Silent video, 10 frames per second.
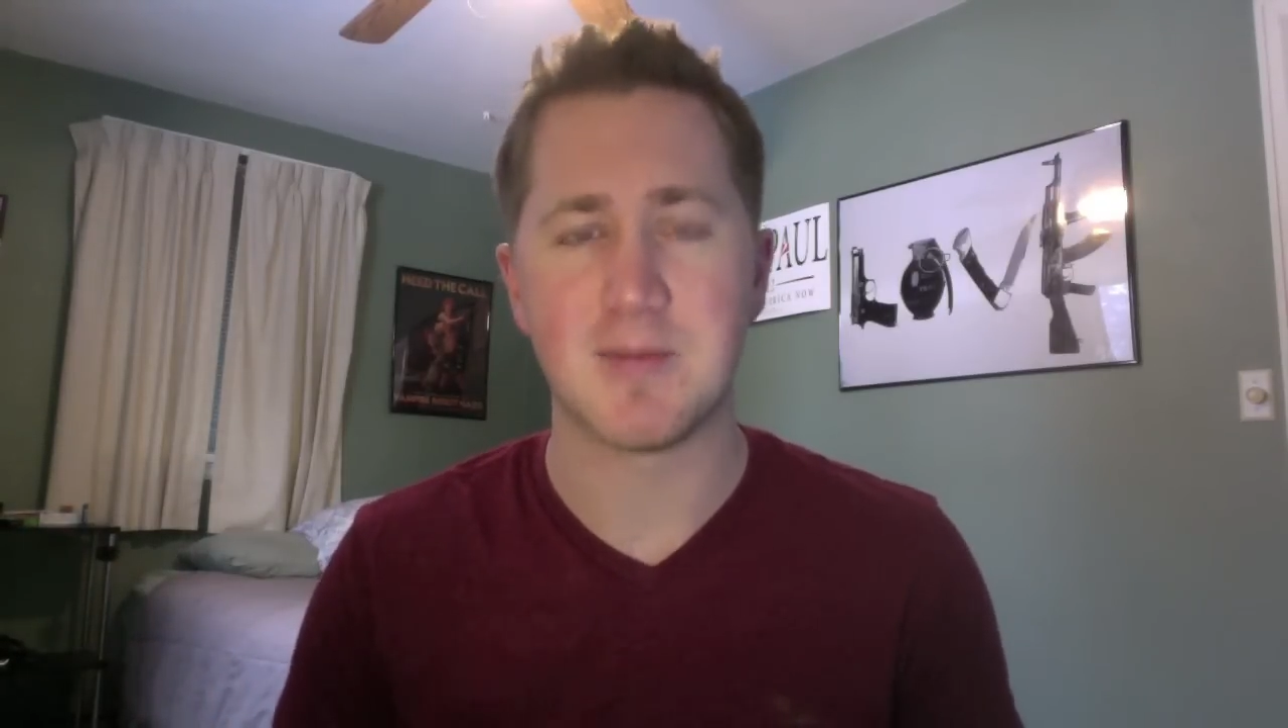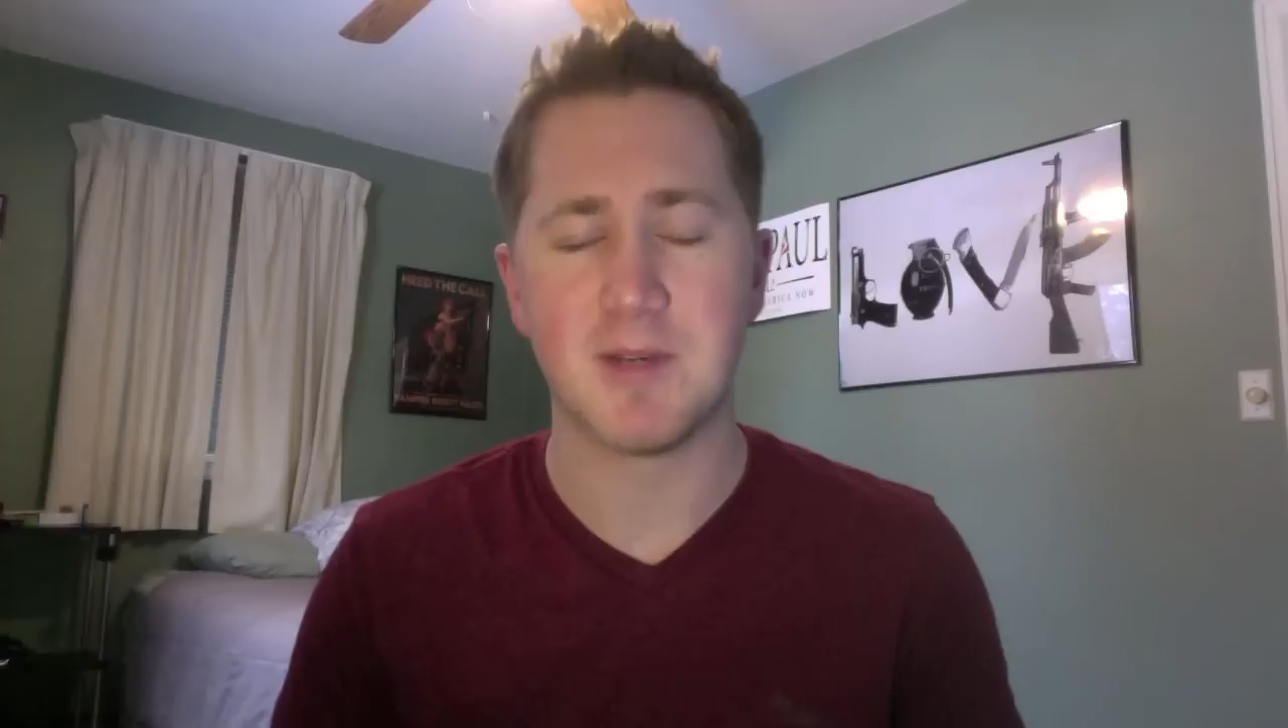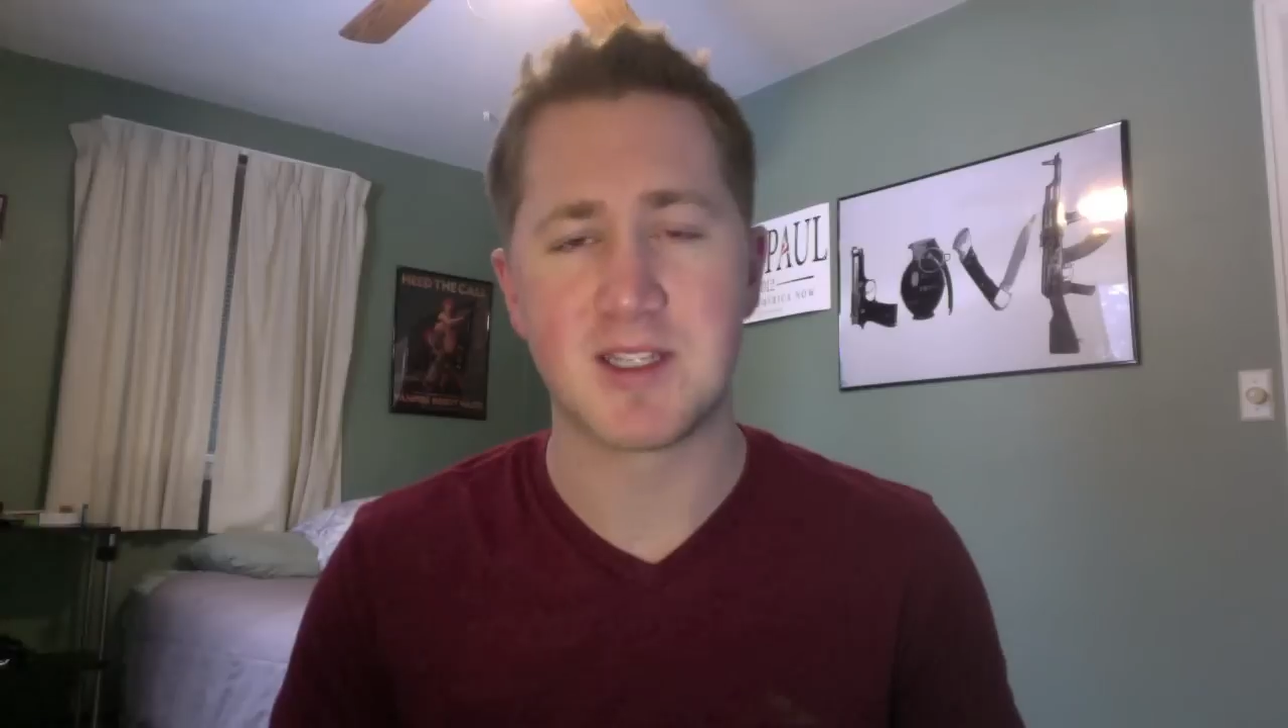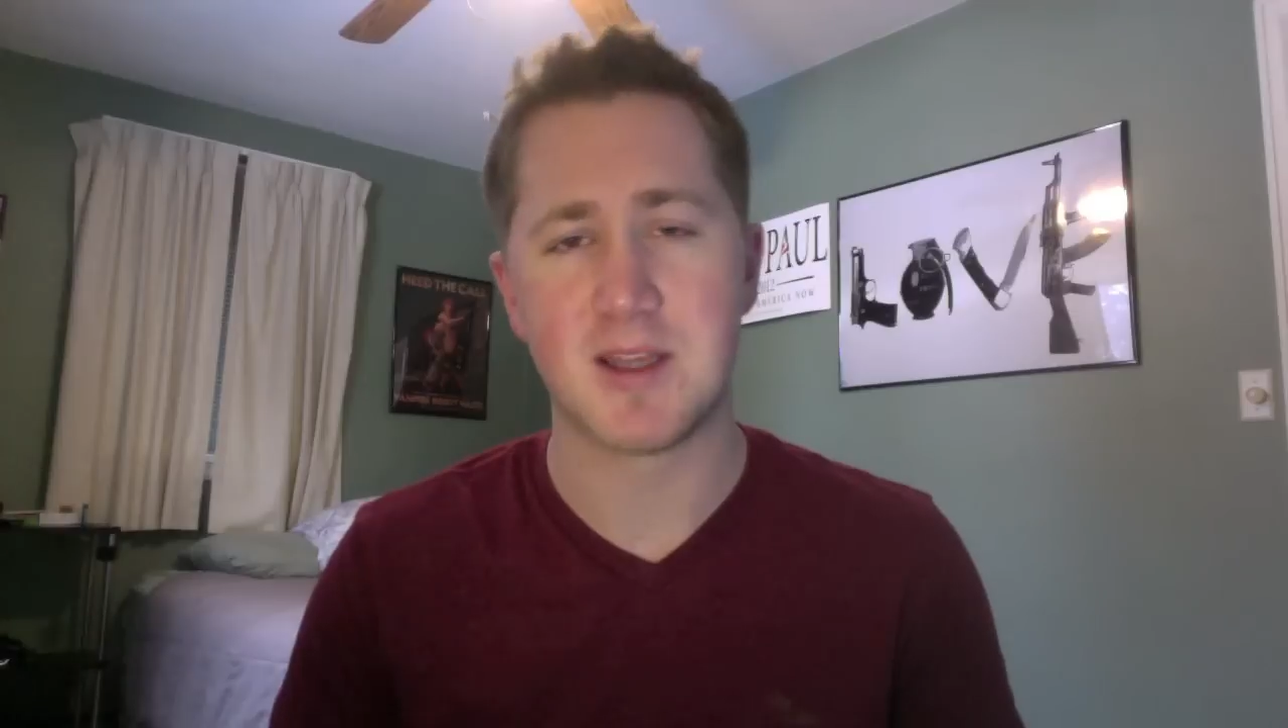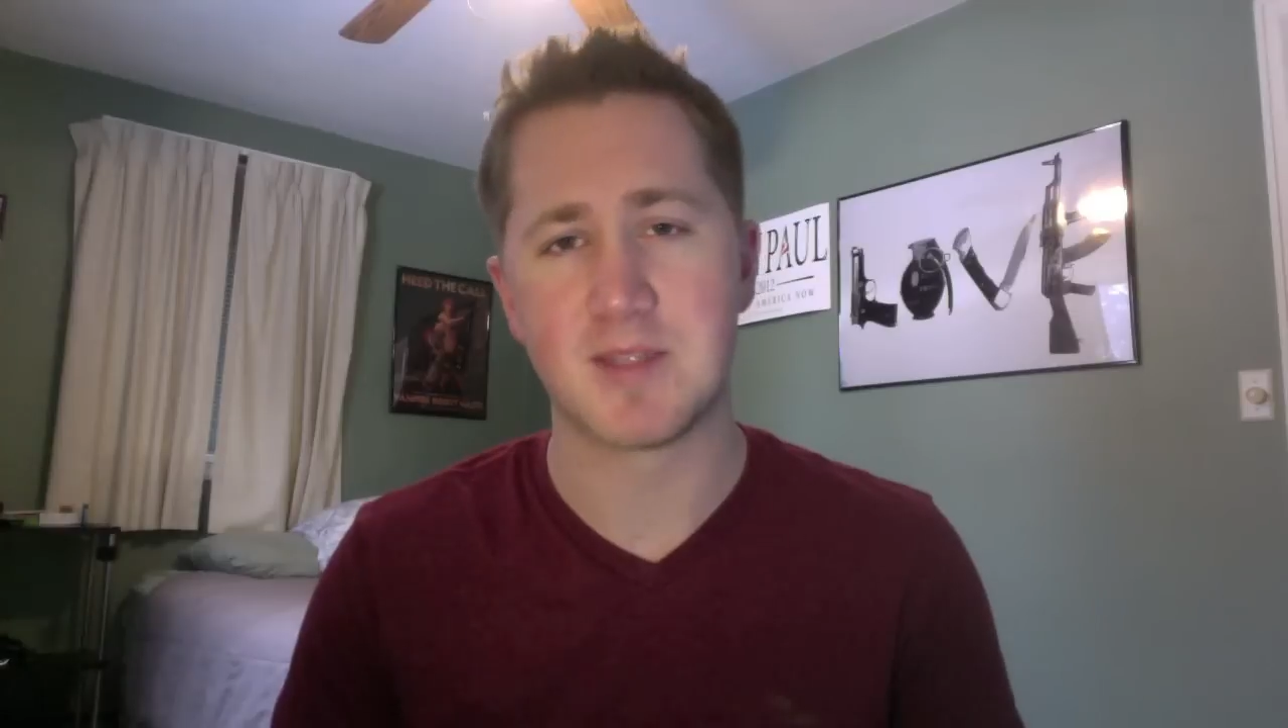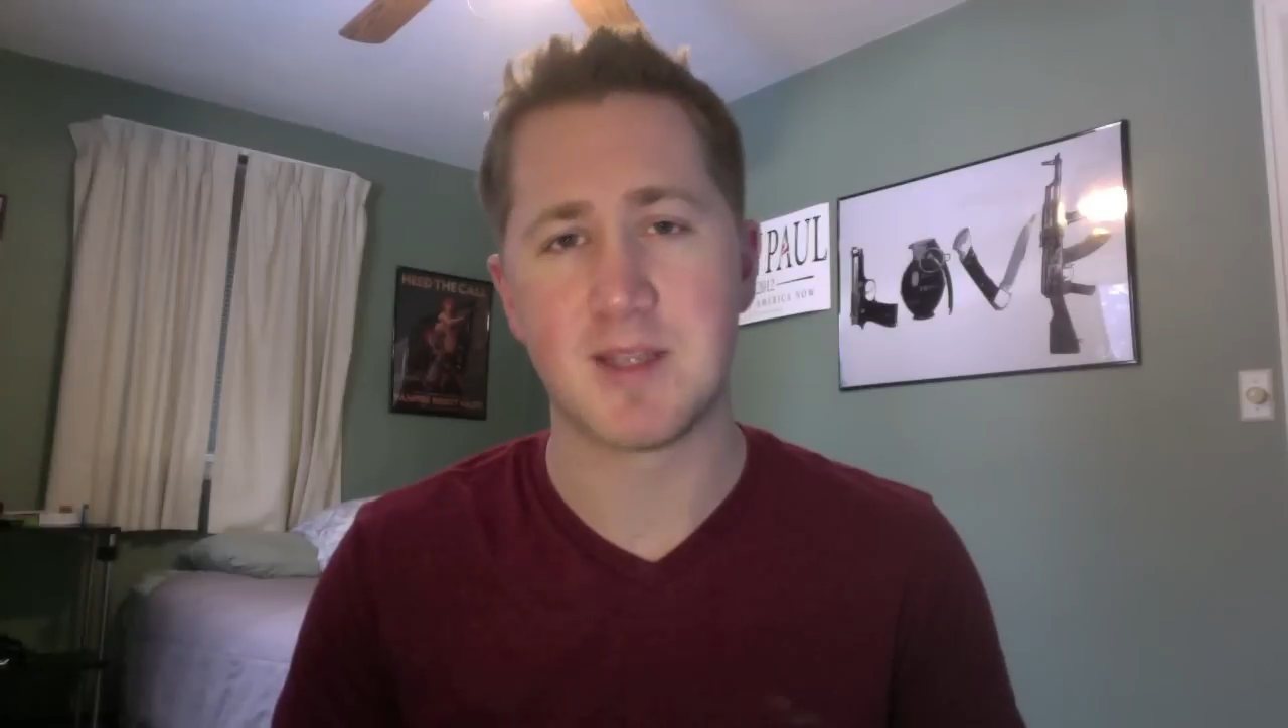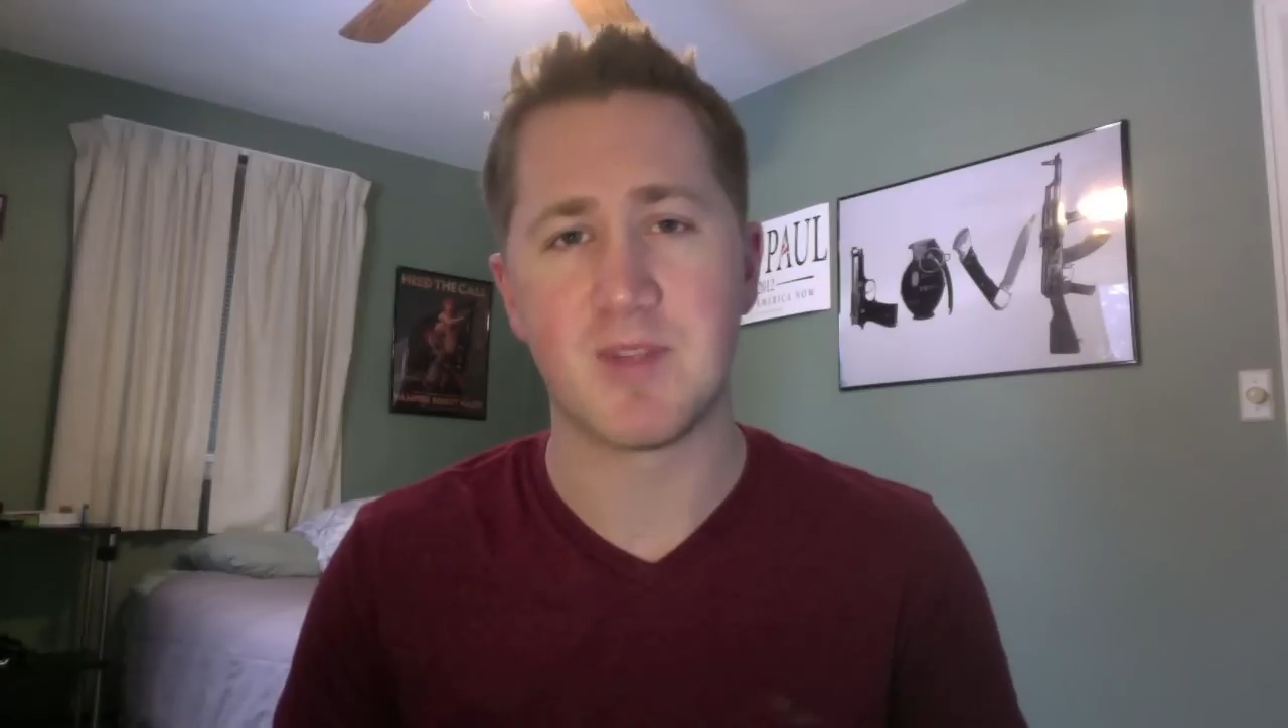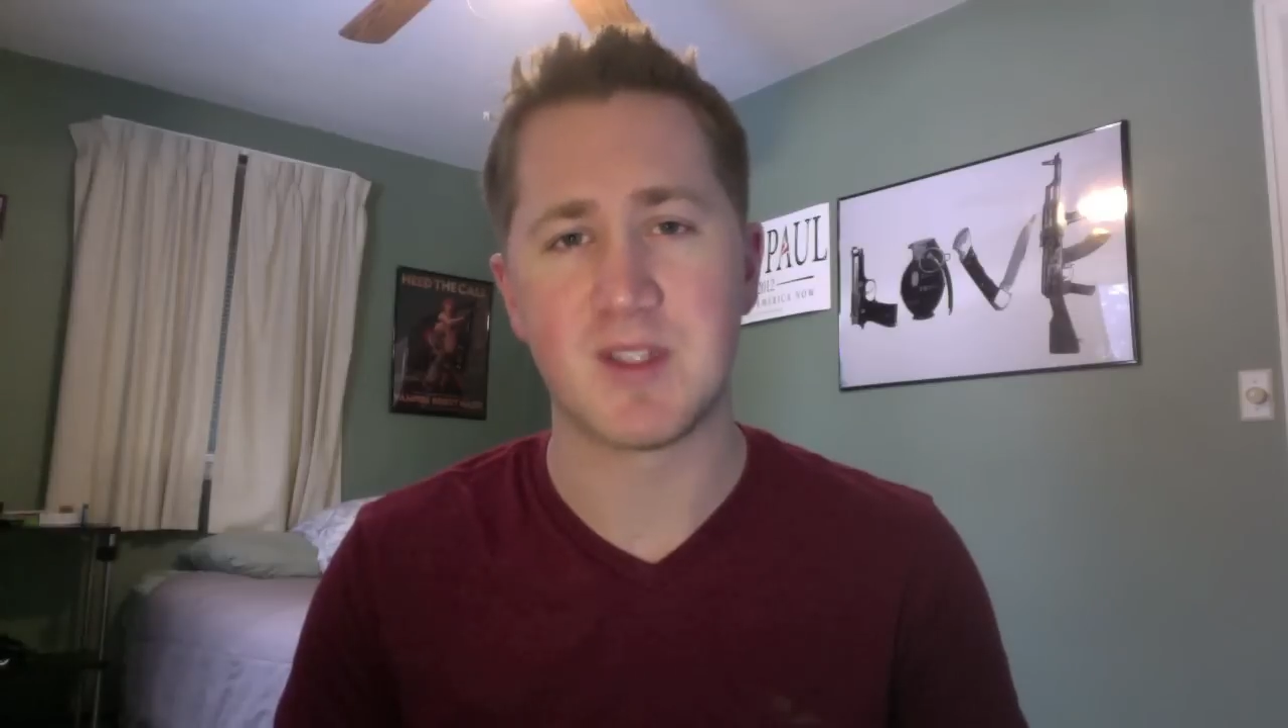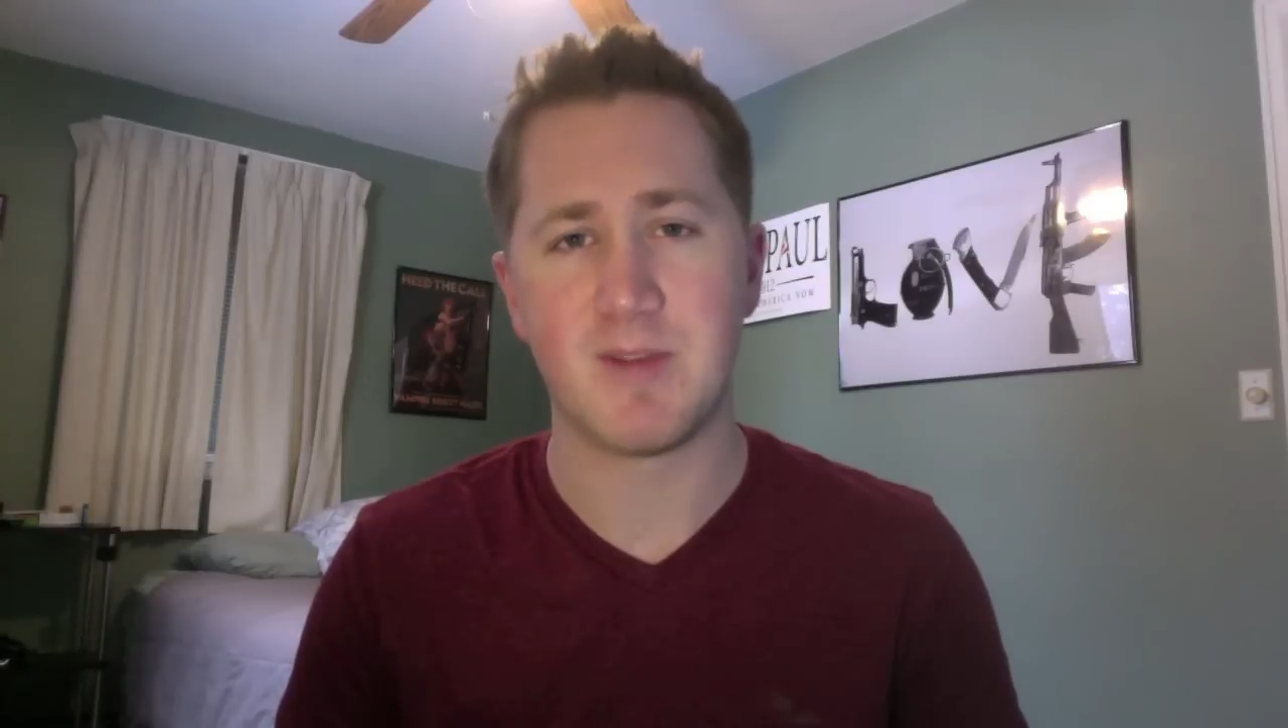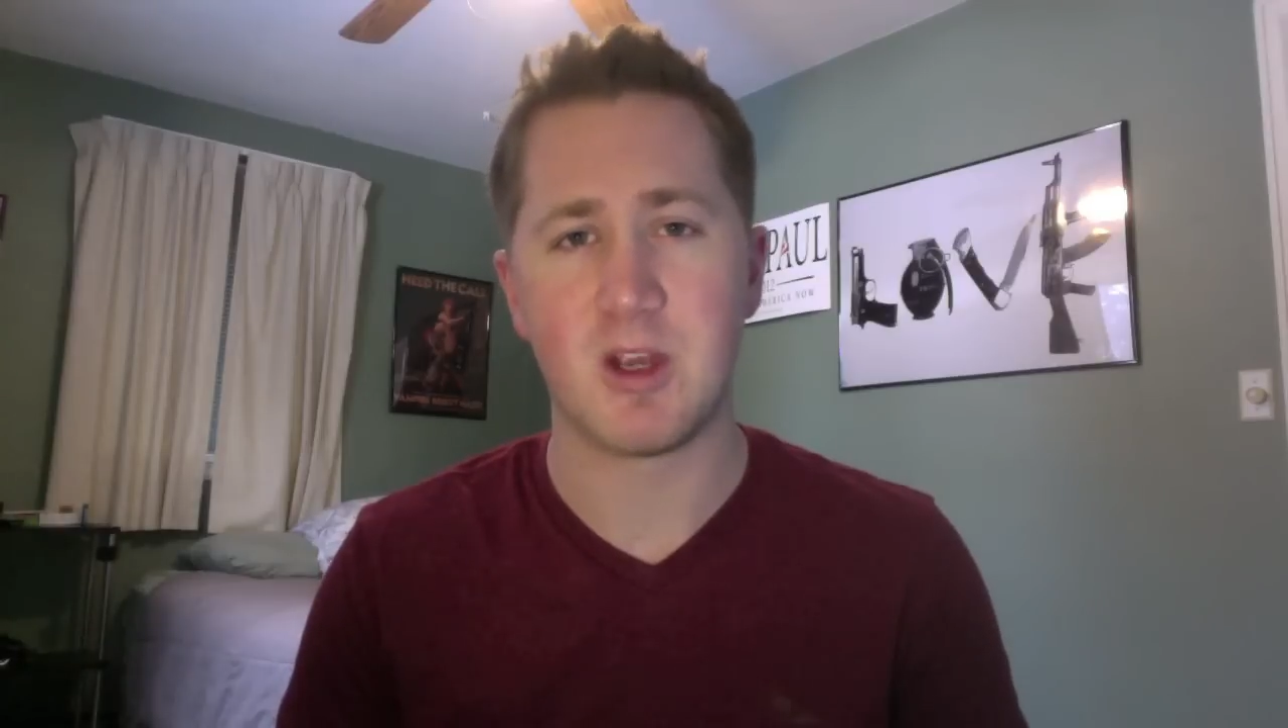please thumbs up
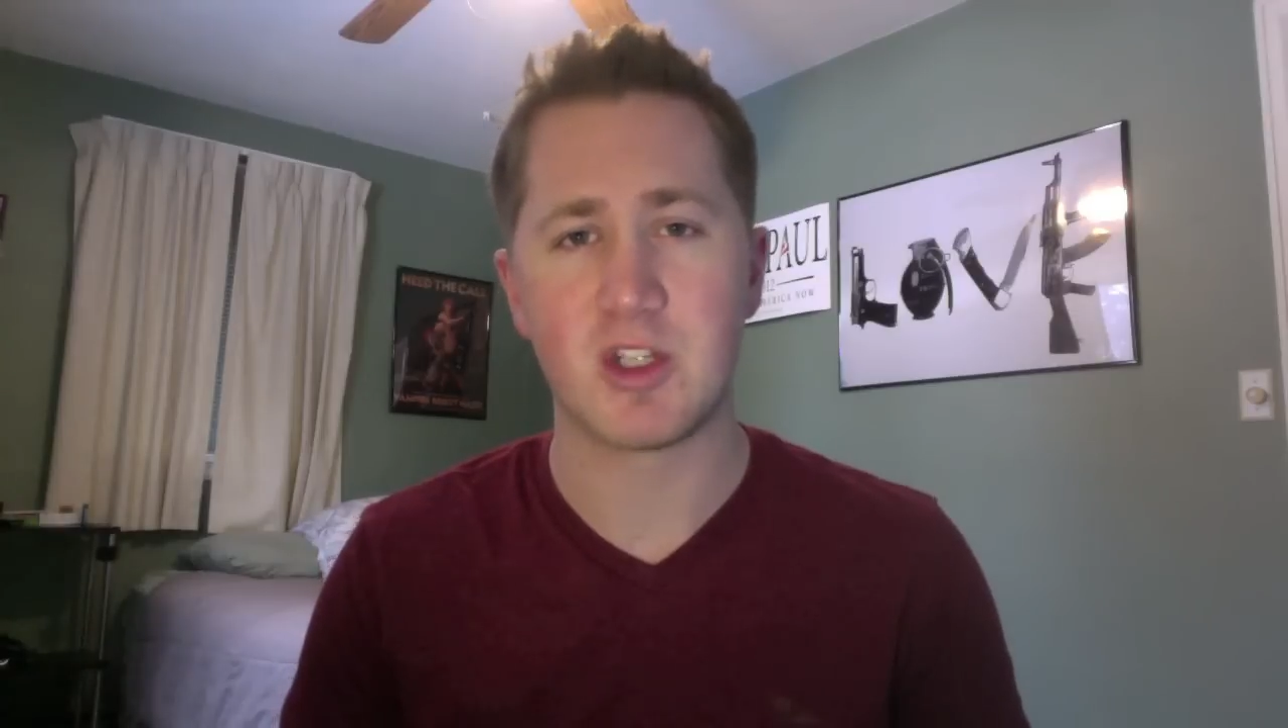this video,